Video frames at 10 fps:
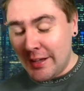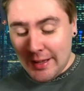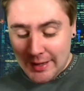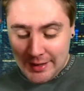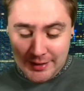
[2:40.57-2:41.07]

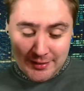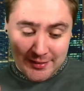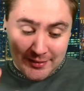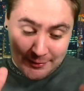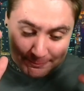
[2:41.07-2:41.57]

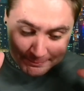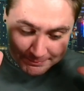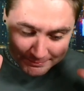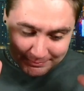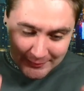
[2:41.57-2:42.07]
And
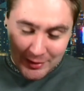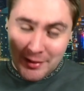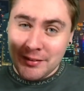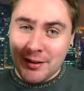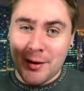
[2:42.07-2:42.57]

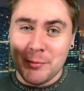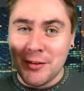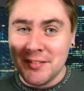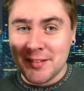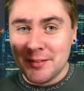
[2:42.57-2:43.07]
I'm
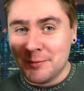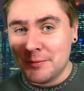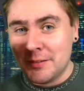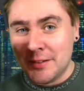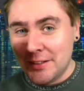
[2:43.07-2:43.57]
using
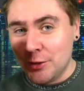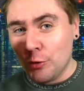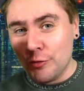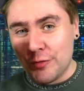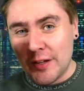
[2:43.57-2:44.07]
the
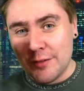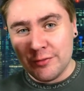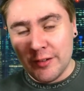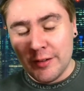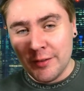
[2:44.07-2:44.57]
old
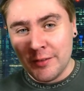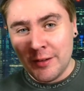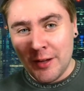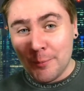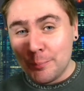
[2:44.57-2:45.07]
faithful.
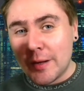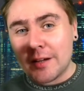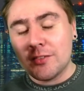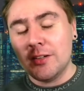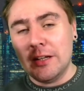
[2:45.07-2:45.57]
I'm back
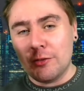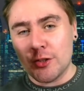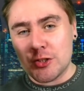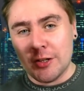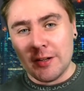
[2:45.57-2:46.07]
to the
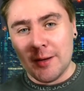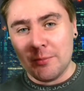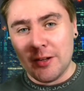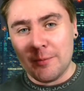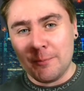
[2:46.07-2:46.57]
original
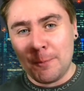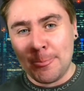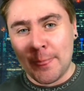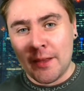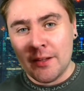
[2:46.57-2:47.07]
laptop.
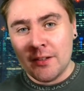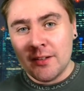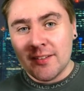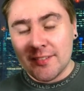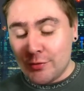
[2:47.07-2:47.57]

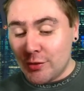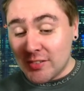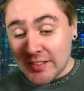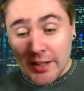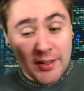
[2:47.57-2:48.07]
So if you
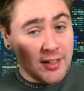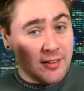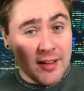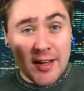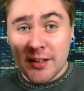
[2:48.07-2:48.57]
see any
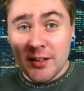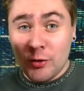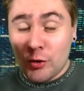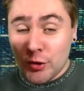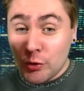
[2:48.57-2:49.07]
lagging
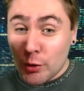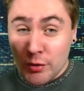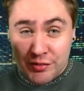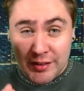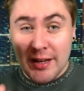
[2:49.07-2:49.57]
or you notice
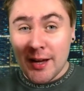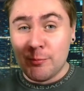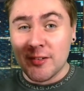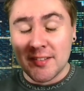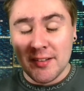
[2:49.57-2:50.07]
the
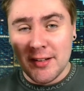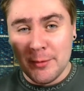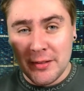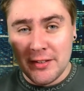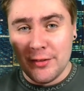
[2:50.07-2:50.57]
camera's a little
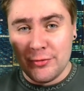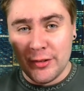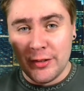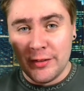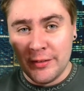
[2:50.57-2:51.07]
bit
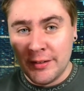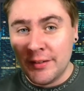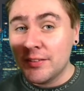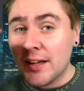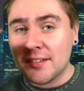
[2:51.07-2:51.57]
different,
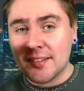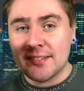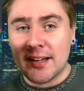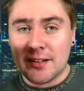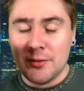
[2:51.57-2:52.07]
that's
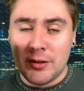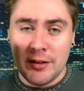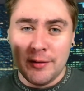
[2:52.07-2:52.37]
exactly why.